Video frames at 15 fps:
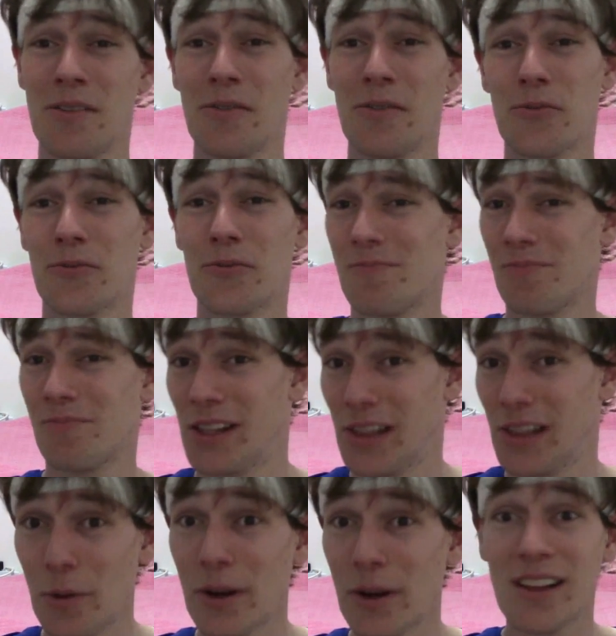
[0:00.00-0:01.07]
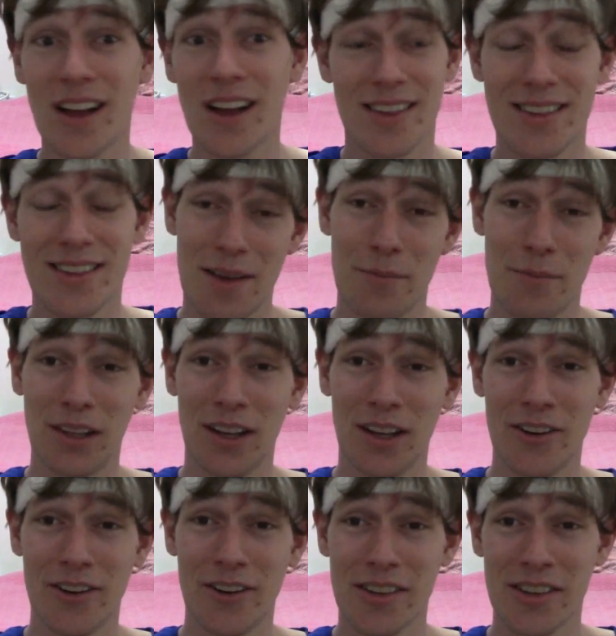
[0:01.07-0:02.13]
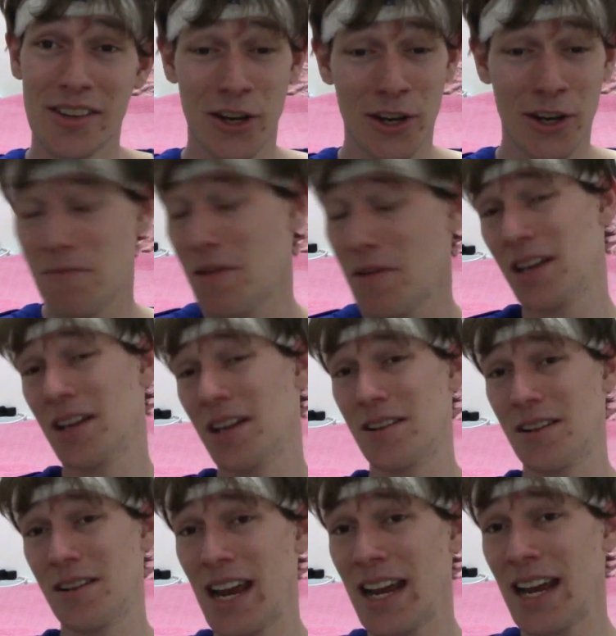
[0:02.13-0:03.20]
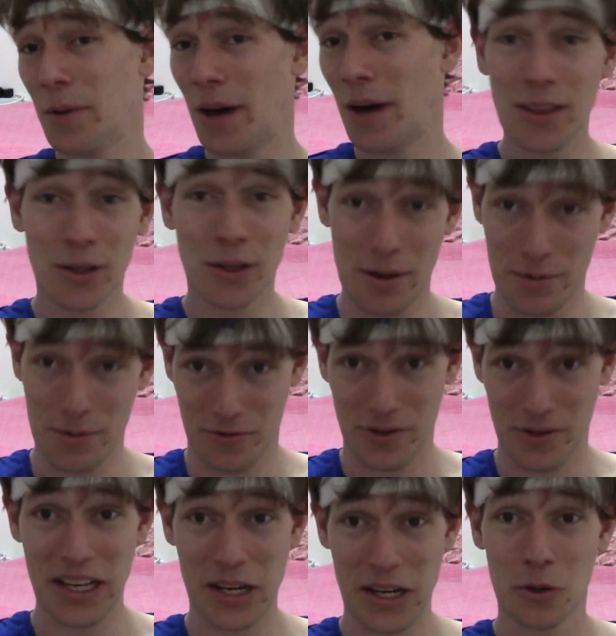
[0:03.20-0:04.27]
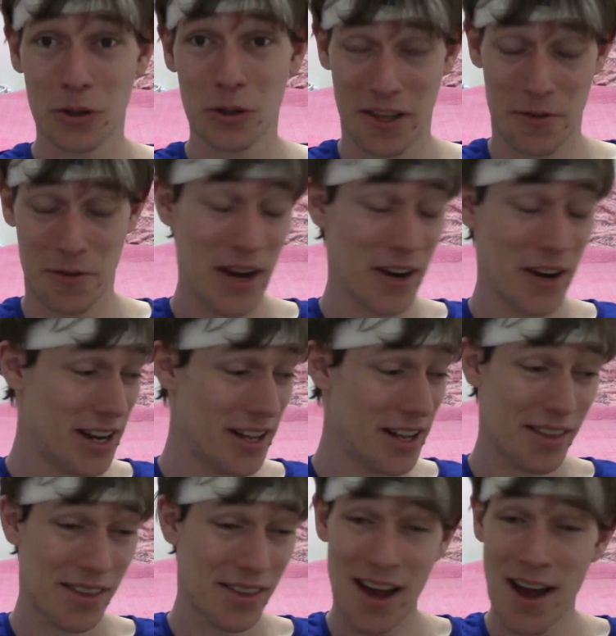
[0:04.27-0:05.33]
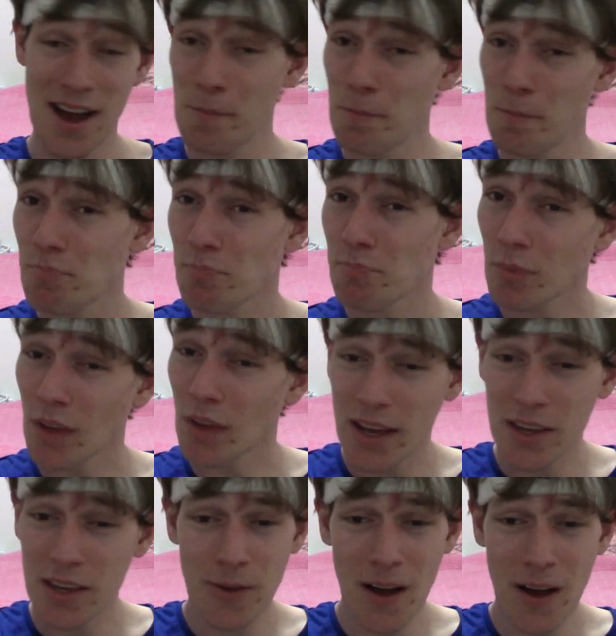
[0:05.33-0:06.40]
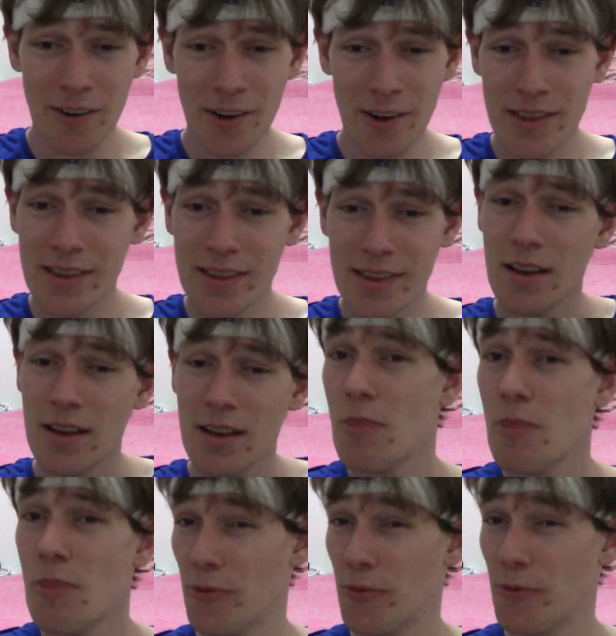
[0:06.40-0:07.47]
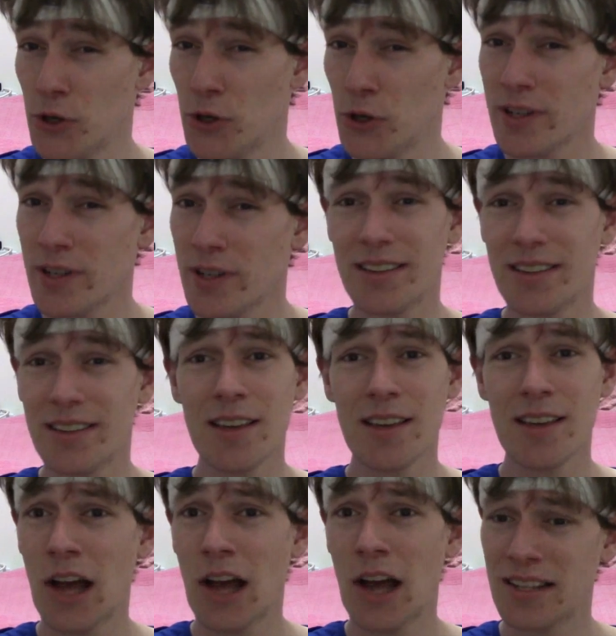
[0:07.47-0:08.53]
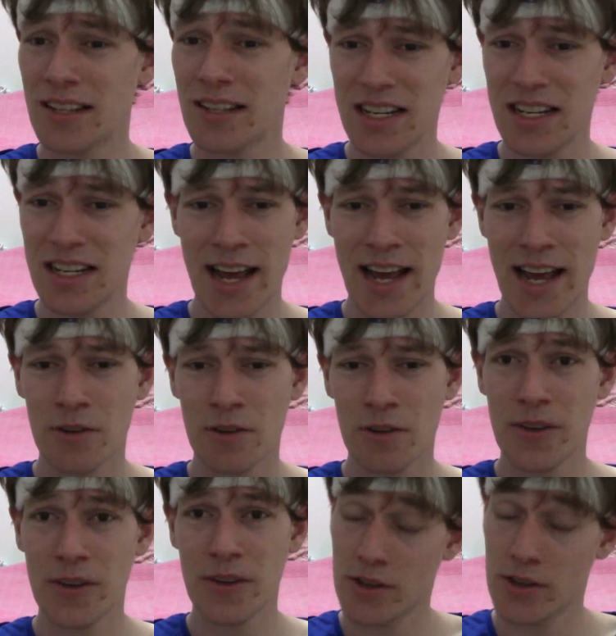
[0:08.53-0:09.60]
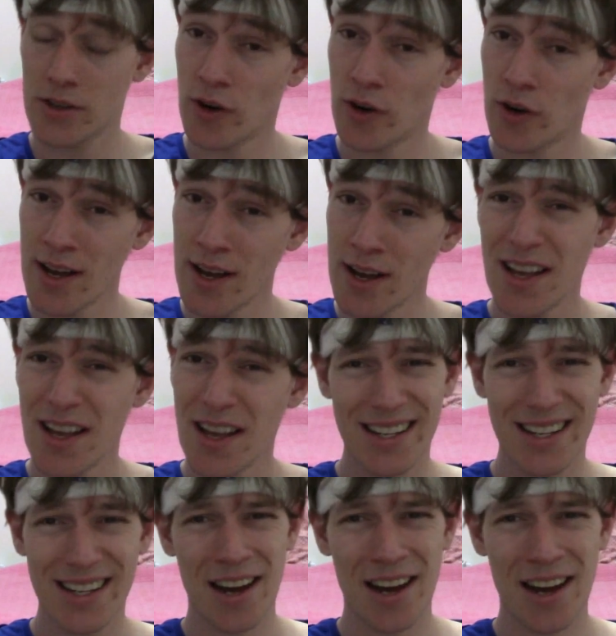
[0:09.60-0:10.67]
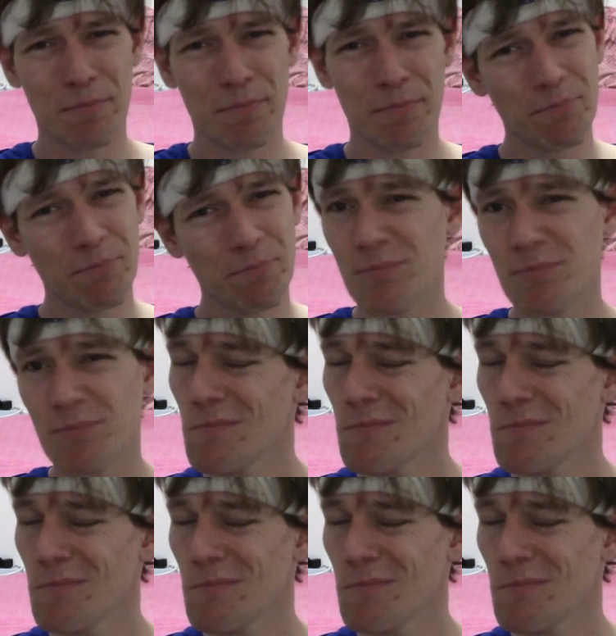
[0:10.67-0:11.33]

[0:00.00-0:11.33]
above the lower class down below? So anyway, I thought that was a really cool experience. As far as futuristic things I'd like to see take off in Australia, now